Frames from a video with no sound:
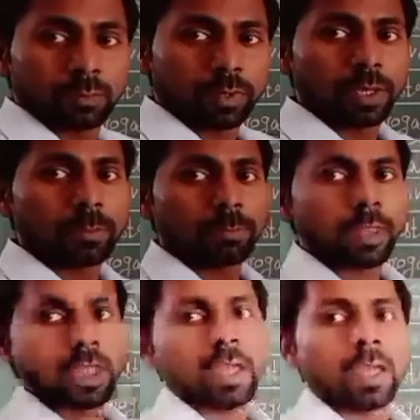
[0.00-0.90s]

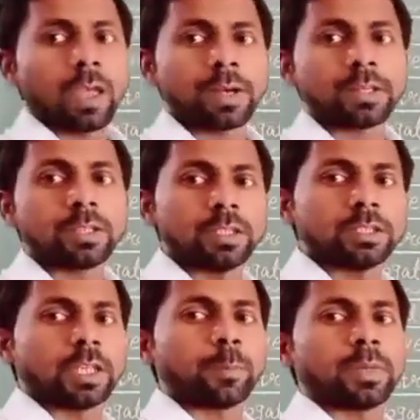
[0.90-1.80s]
Okay, and in
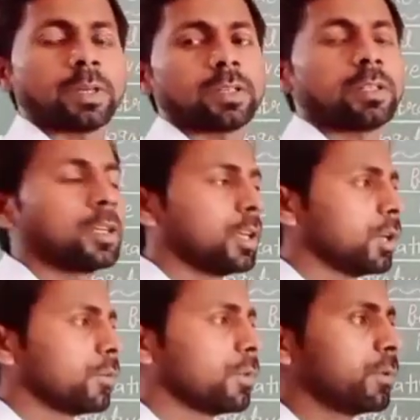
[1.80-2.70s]
this chapter
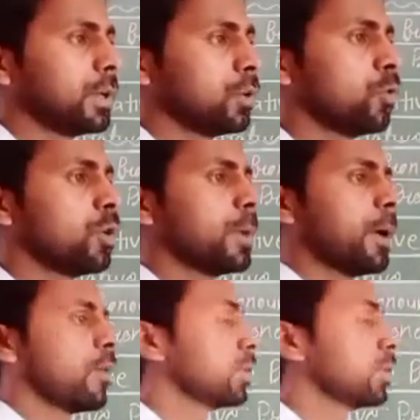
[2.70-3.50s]
we will know about